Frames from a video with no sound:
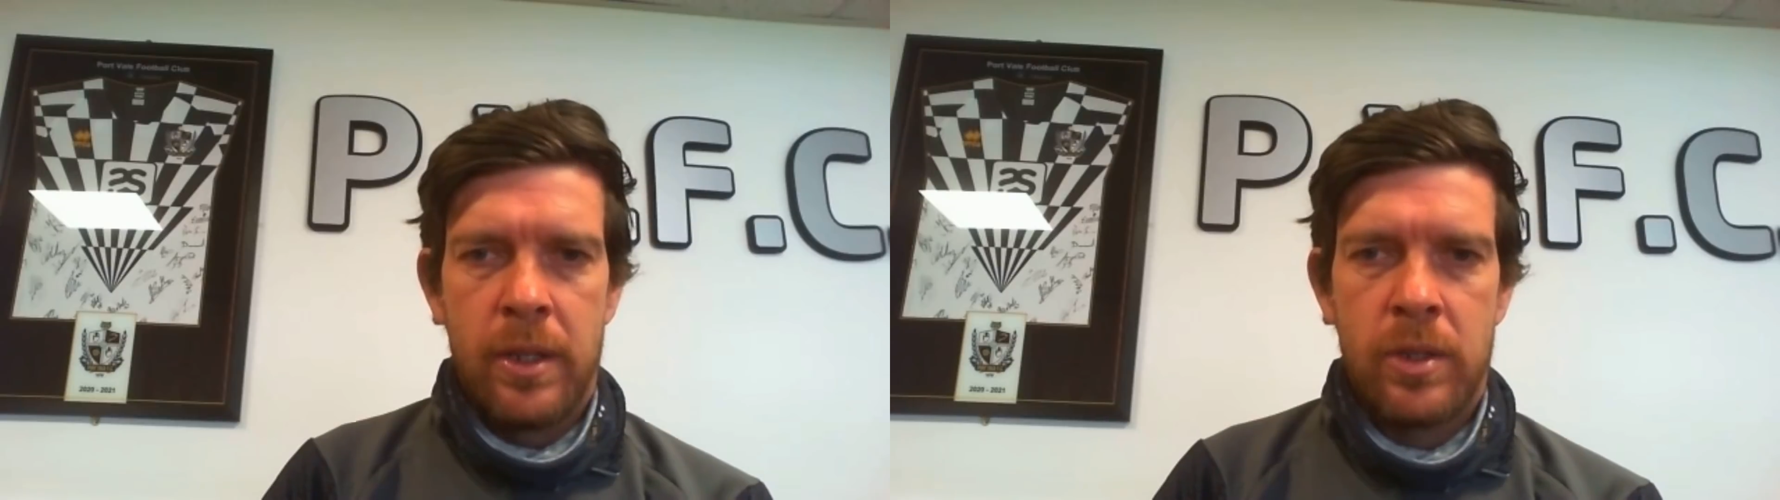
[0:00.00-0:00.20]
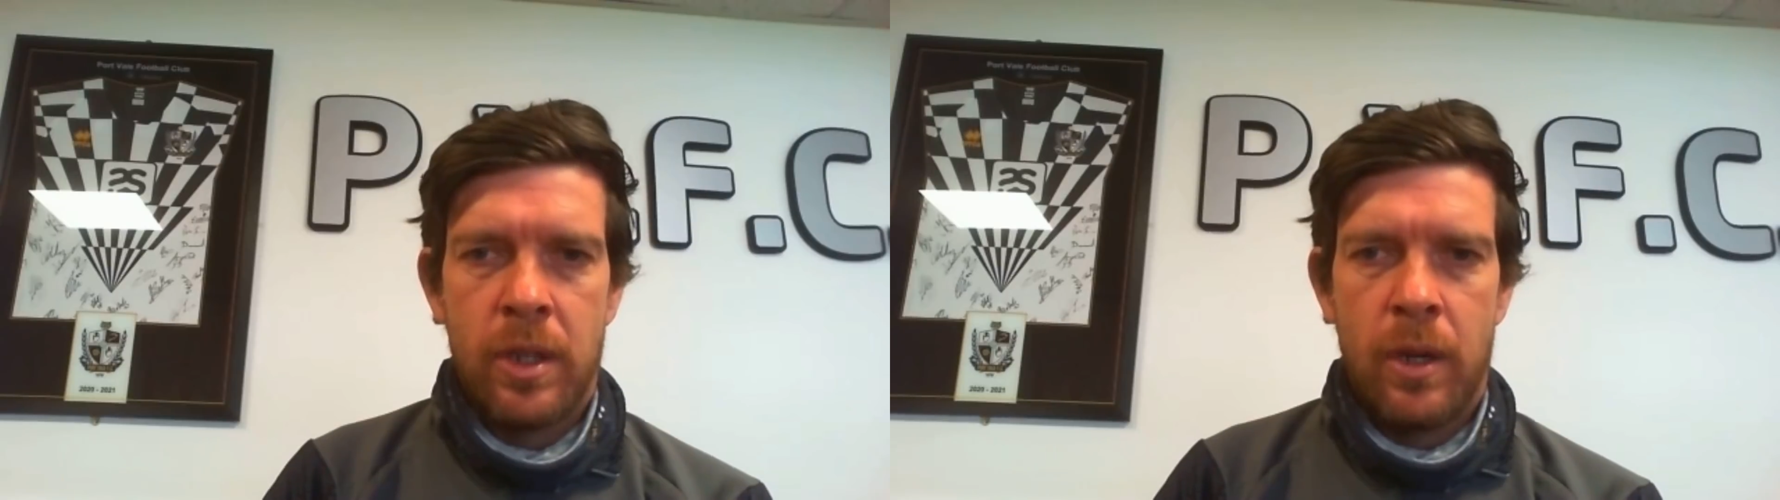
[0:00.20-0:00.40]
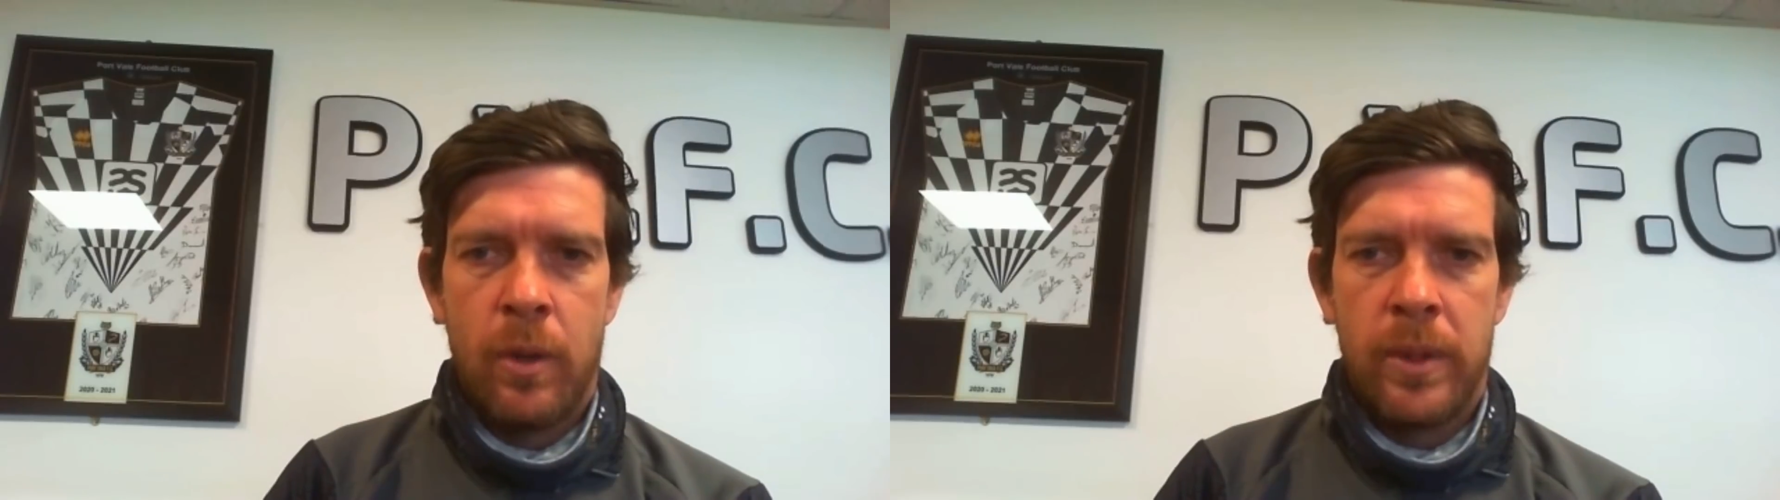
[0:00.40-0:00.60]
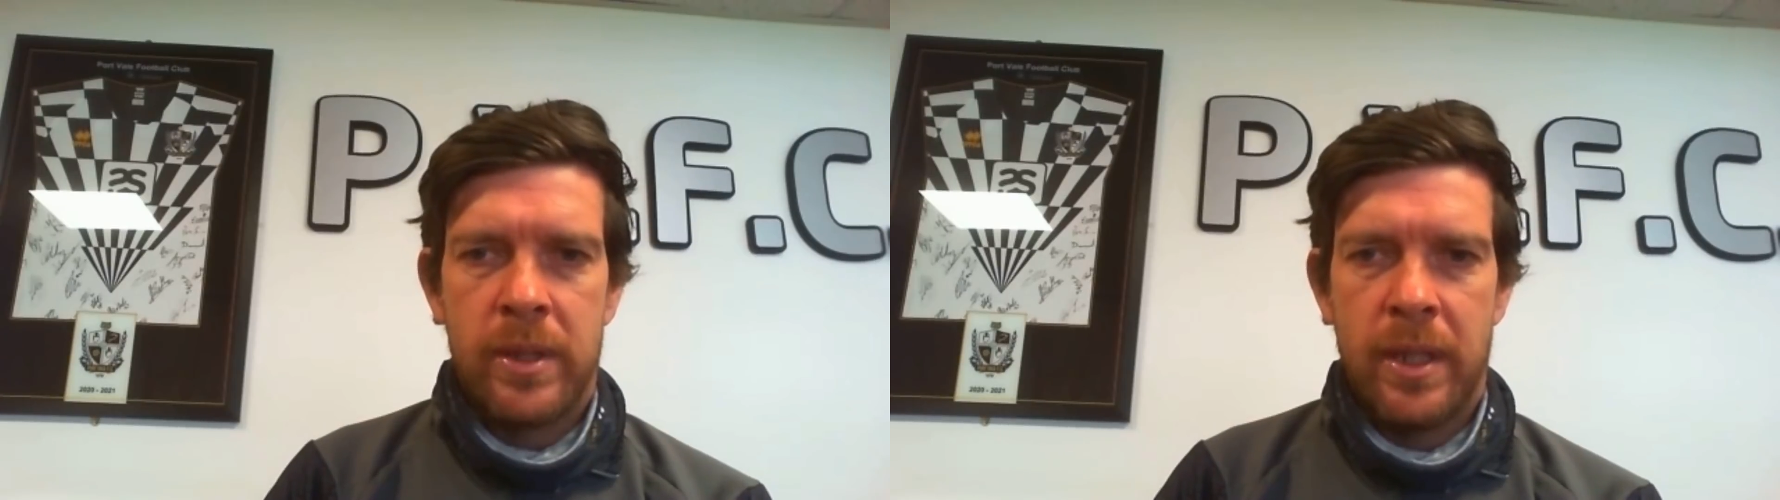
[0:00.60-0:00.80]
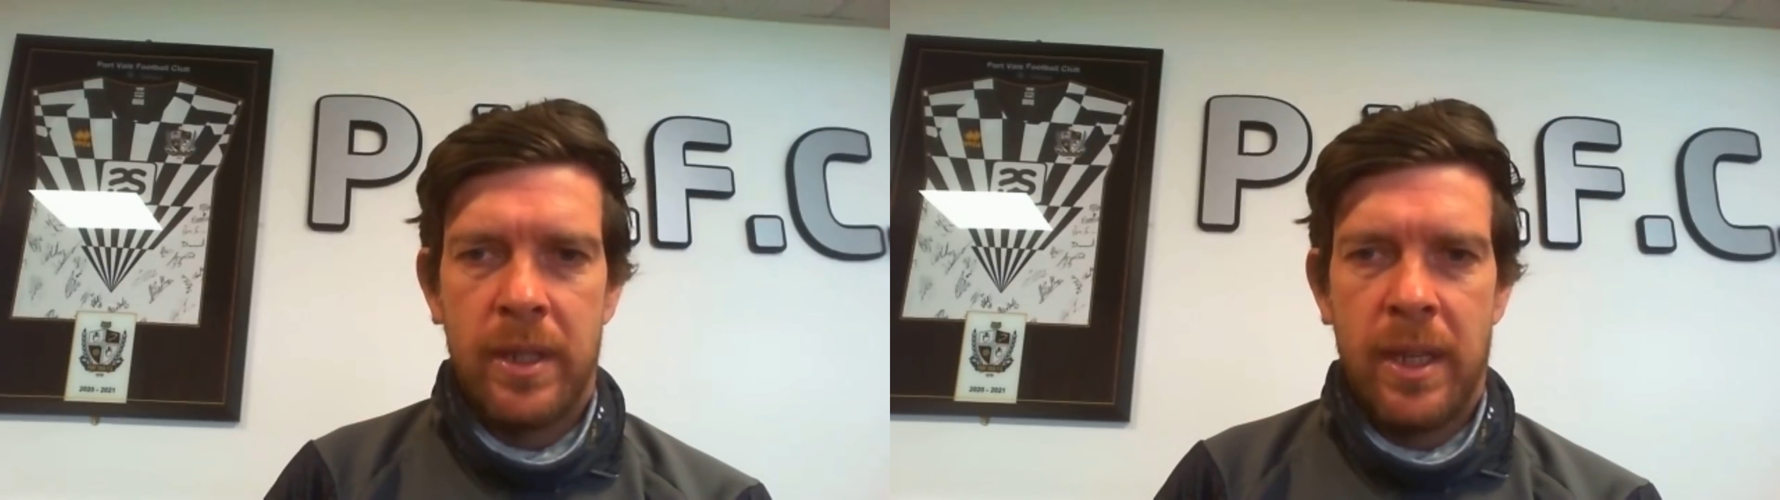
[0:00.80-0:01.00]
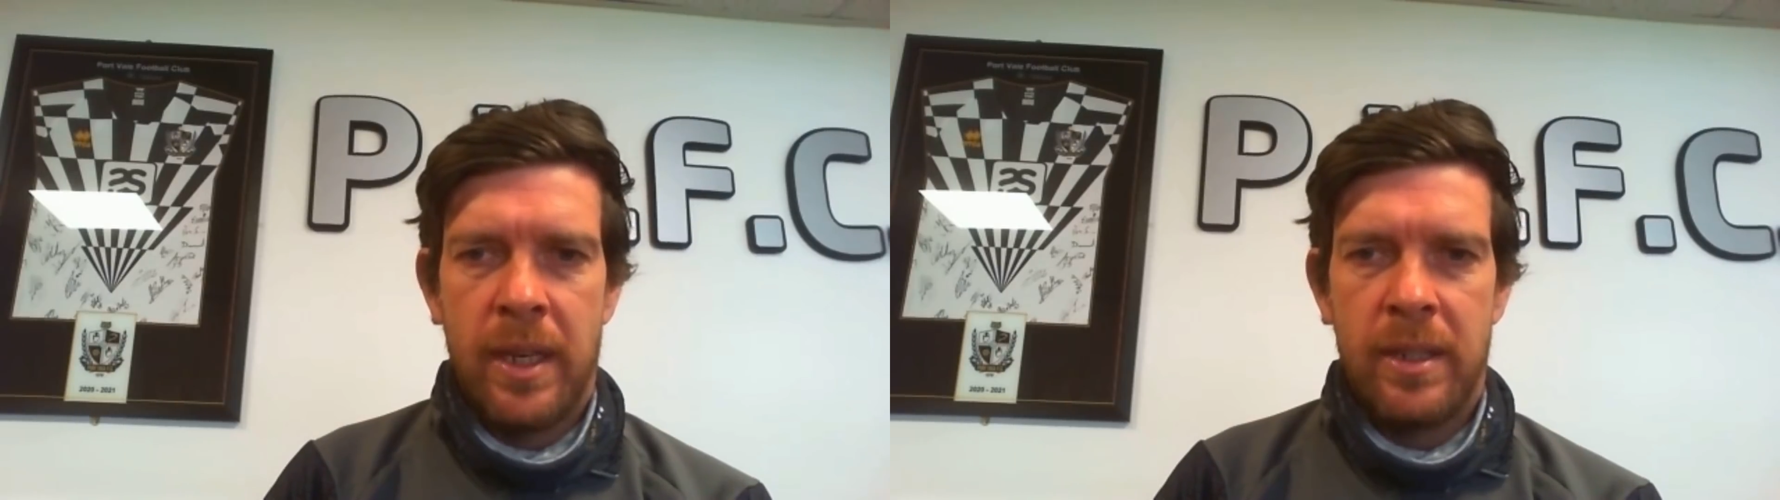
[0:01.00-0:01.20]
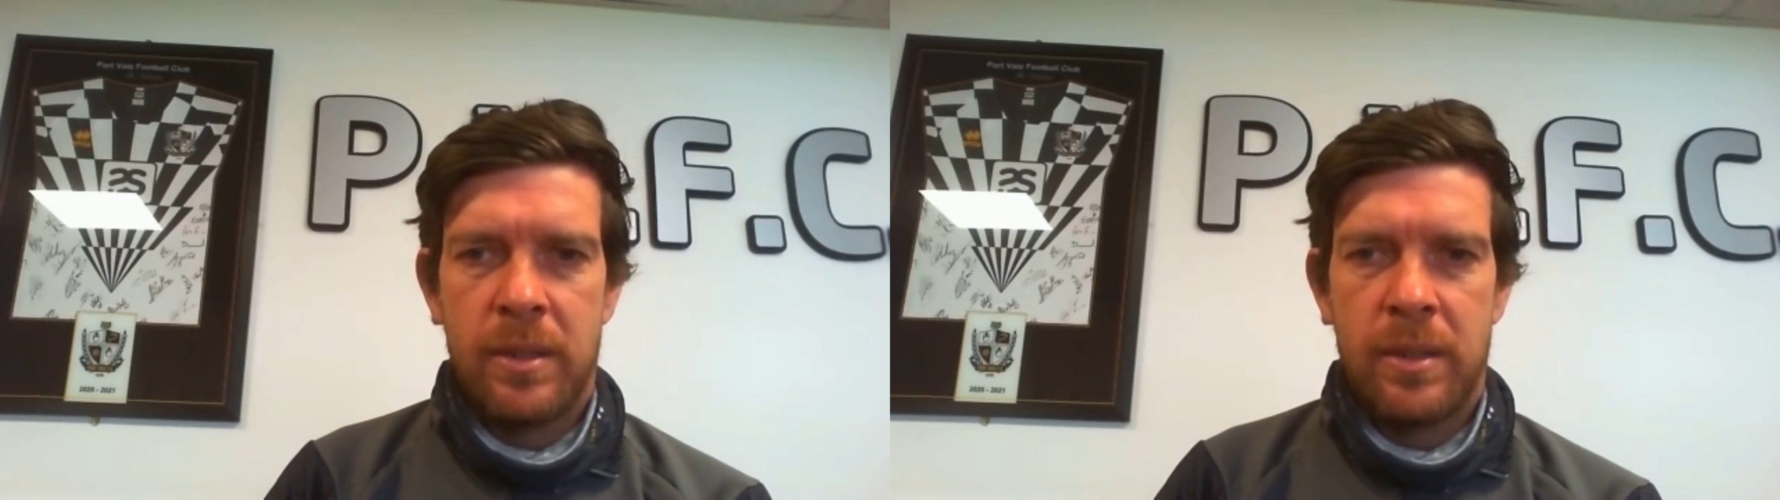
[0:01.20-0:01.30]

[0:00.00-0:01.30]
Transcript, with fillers: So it's and